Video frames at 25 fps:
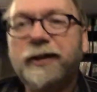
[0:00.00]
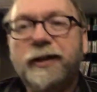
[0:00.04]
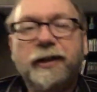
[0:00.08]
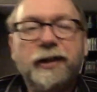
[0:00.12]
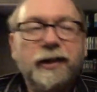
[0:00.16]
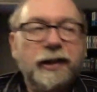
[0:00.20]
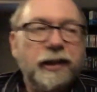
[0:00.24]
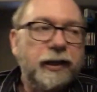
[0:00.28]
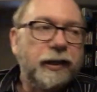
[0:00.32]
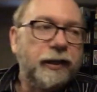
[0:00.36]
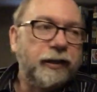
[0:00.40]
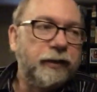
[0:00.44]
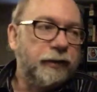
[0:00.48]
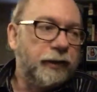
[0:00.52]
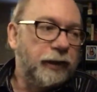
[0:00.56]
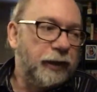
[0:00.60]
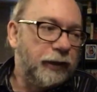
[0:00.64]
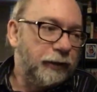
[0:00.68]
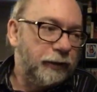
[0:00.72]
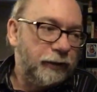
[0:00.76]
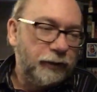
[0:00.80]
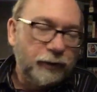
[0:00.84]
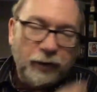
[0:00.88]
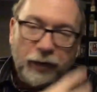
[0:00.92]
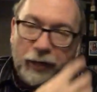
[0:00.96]
and
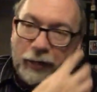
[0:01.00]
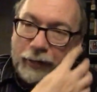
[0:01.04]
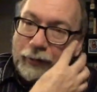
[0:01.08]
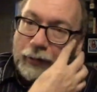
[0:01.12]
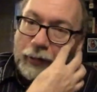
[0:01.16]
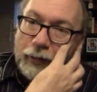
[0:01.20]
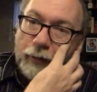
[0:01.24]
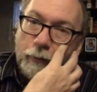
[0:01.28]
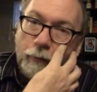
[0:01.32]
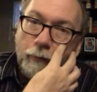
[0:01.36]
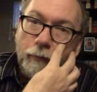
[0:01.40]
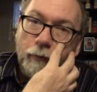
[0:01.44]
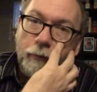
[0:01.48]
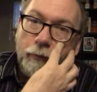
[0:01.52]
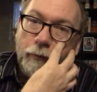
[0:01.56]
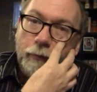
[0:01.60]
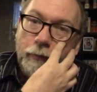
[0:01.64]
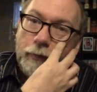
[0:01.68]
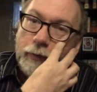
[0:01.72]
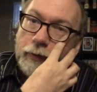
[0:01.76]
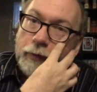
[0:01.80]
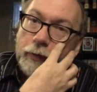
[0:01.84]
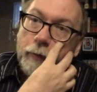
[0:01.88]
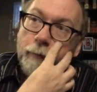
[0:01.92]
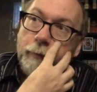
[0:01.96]
I th- I think
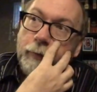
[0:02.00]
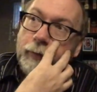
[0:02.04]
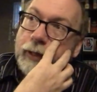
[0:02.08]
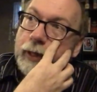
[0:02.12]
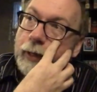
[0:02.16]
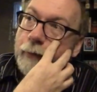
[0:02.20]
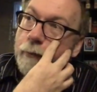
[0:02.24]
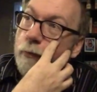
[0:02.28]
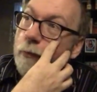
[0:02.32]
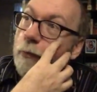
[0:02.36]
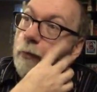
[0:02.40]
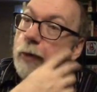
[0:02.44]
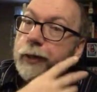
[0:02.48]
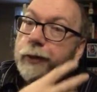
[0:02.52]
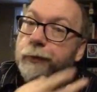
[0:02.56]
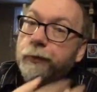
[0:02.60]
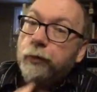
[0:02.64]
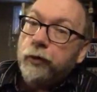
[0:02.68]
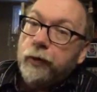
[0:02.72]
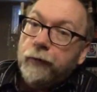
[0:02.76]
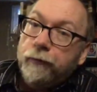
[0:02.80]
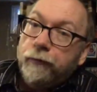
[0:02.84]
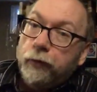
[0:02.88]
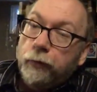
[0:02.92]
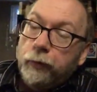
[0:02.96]
became much
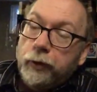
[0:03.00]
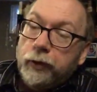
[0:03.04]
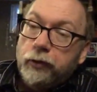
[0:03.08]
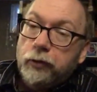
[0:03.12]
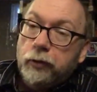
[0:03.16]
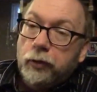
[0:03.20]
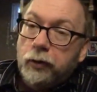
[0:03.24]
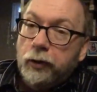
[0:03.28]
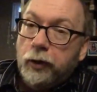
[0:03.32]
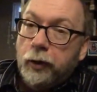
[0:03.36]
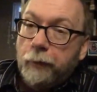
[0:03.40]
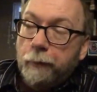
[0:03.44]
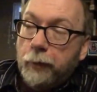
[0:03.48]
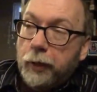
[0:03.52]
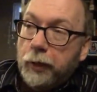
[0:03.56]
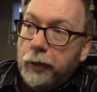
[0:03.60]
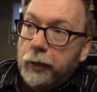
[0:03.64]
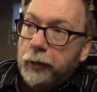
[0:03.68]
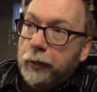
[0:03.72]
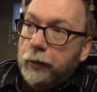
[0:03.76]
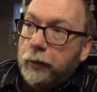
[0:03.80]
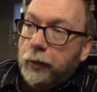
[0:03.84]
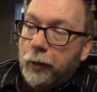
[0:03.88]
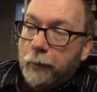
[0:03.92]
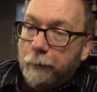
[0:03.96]
more influential on
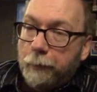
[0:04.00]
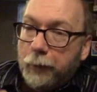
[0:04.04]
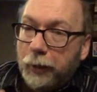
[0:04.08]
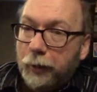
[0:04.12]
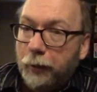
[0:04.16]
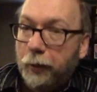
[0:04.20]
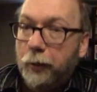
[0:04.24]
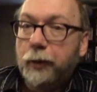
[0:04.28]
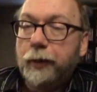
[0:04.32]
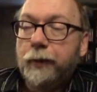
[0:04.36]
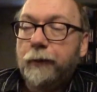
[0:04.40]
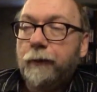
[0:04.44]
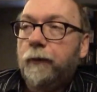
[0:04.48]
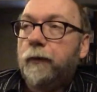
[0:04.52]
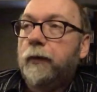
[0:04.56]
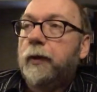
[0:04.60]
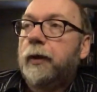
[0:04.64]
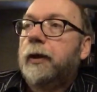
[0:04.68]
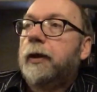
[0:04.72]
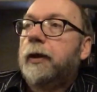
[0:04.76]
my on my life